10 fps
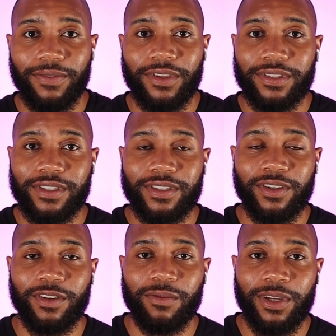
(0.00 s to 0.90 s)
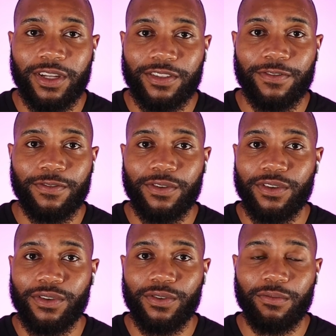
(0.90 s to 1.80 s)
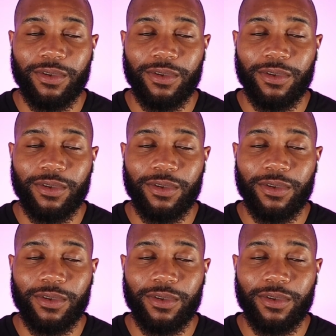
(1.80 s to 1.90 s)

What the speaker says: This isn't gonna be an issue for you